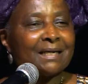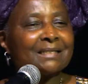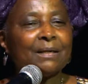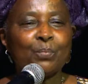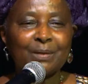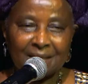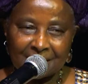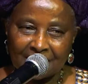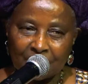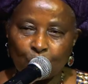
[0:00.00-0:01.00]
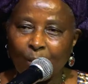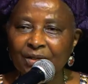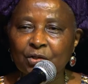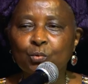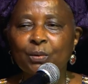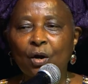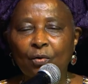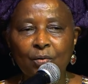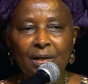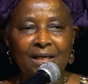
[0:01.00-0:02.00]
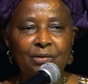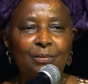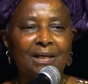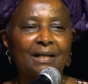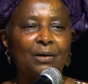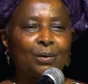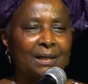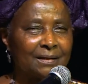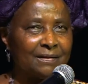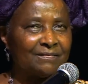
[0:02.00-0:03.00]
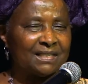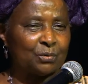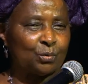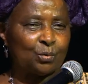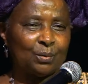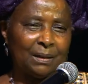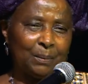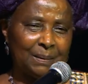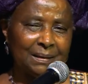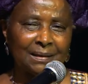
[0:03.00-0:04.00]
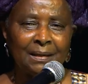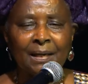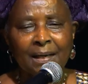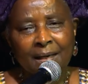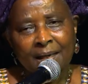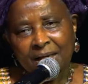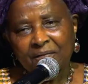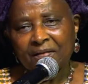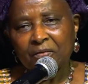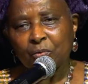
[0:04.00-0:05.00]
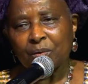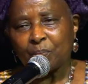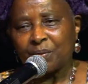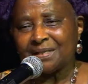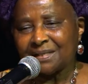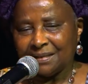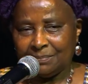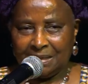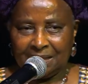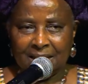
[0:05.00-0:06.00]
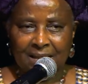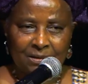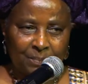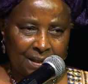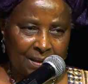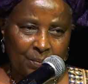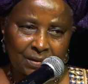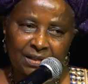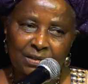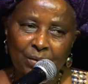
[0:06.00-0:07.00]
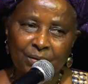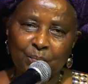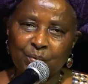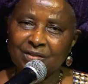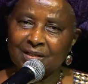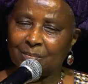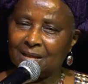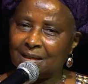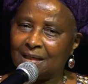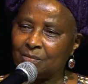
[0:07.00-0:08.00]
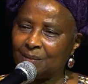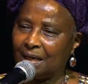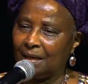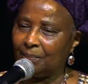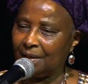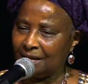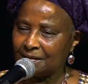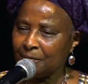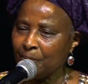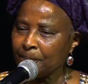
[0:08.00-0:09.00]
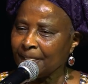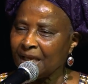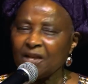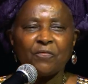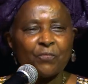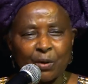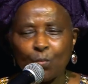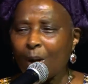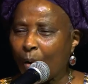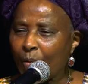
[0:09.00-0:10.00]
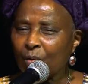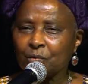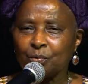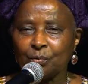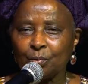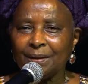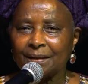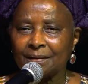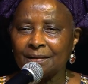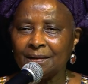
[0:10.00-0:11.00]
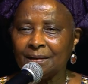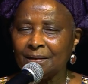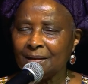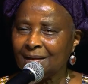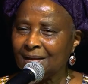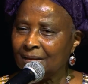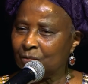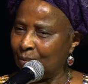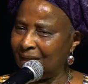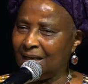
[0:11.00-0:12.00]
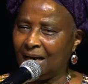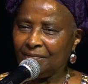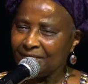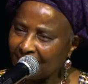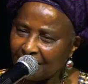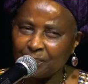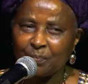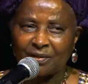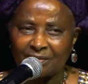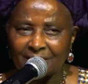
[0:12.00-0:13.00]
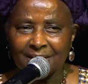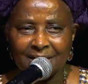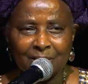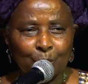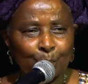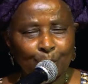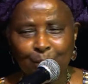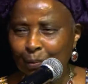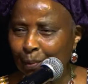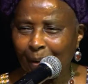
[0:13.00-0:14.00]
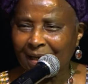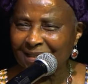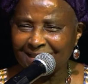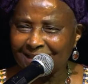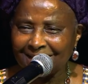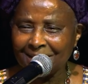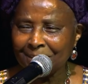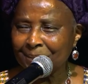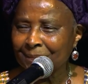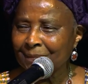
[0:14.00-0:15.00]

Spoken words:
As somebody said, once we all get together collectively to do the work, even though imprisonment has become, political imprisonment has become less, if we were all to do it, do they have enough prisons to lock us in?